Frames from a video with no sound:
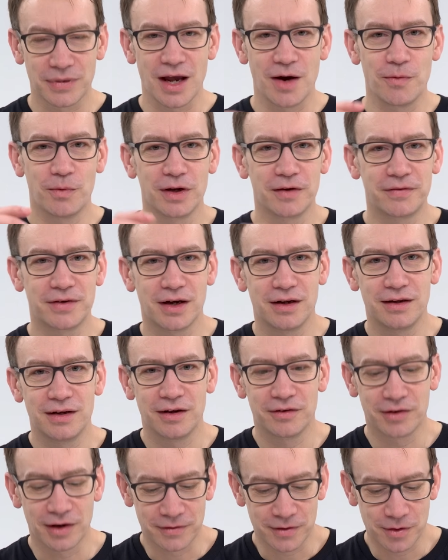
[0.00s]
And what I've done
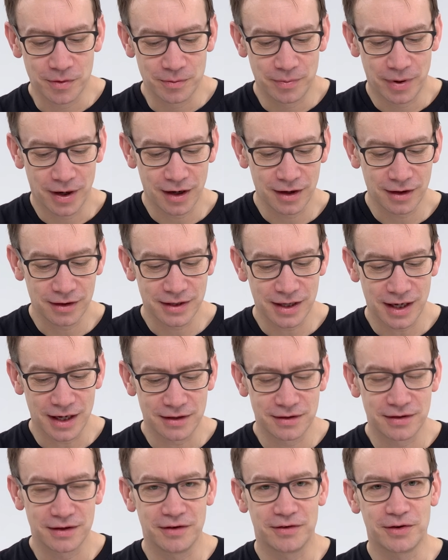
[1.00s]
is I've compiled it
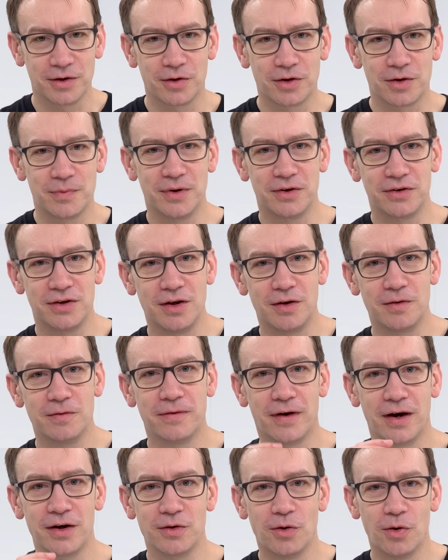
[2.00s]
into these documents. and You can
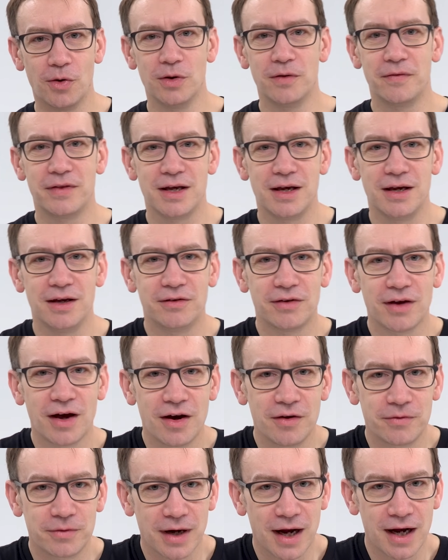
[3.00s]
find all of these
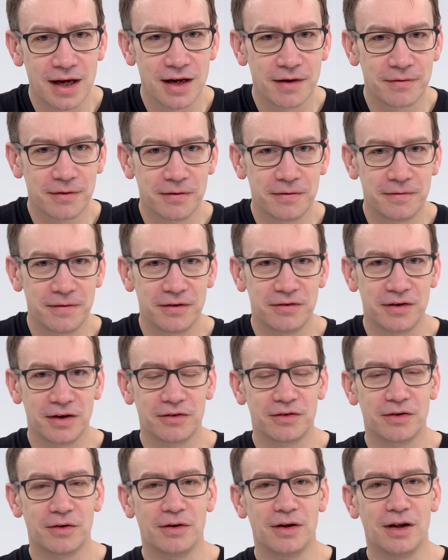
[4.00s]
over
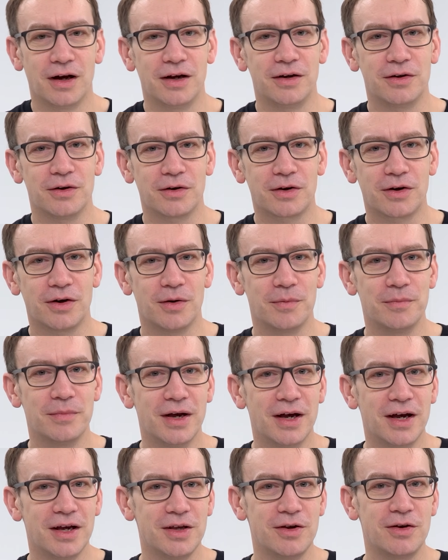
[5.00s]

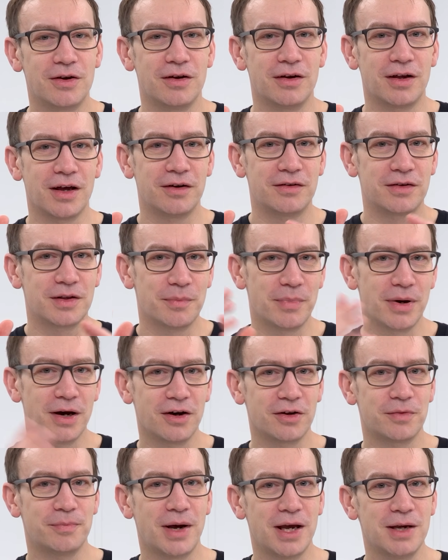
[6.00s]
alevelphysicsonline.com. You can go to the
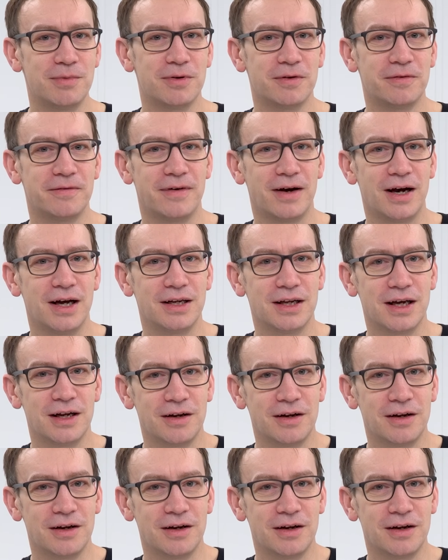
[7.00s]
past paper finder